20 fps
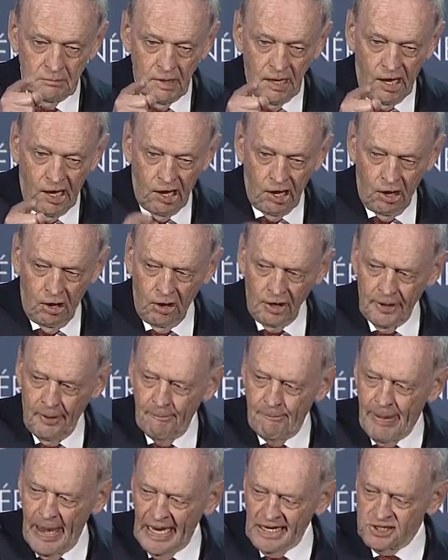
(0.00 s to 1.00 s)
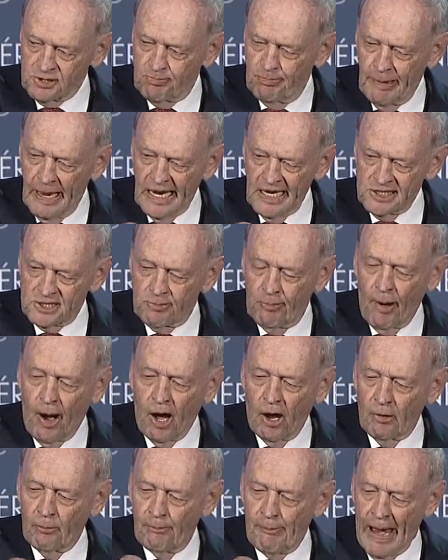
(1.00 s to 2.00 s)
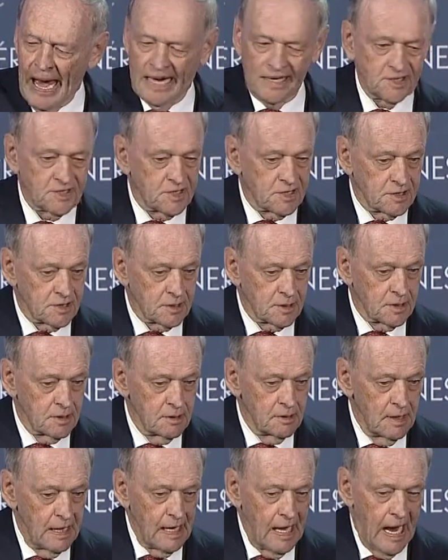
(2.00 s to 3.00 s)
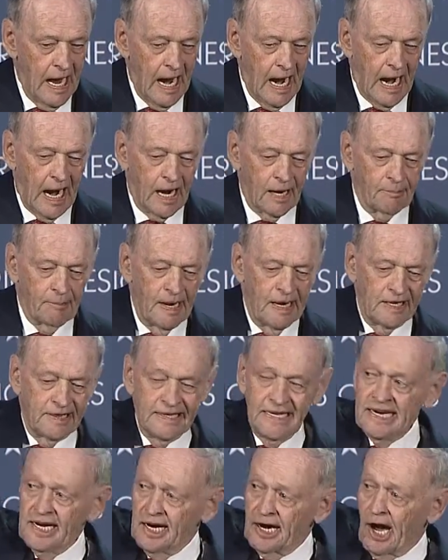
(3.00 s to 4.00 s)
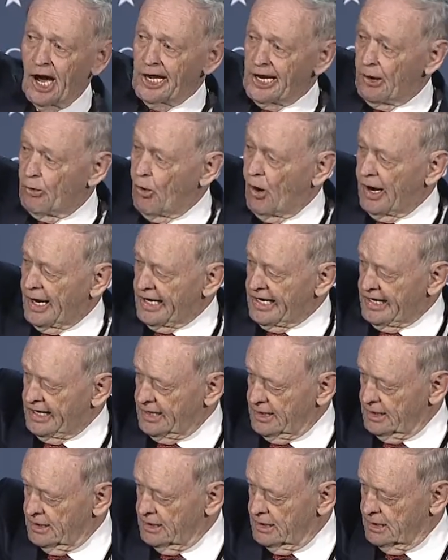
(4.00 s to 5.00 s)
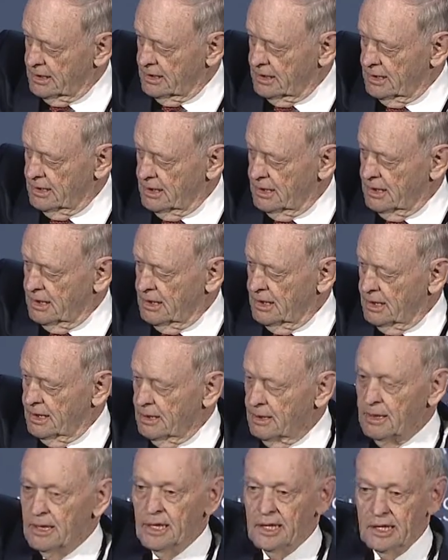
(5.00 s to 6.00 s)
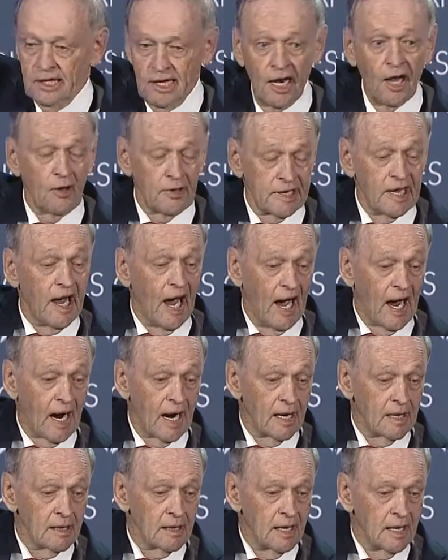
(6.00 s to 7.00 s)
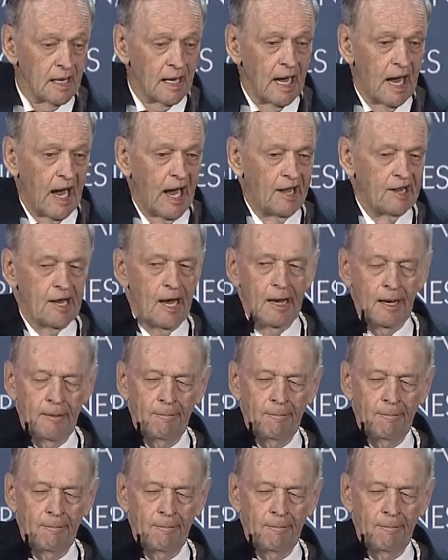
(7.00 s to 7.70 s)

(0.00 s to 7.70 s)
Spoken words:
all the best baseball bats are made near Ottawa here. You know, they are. And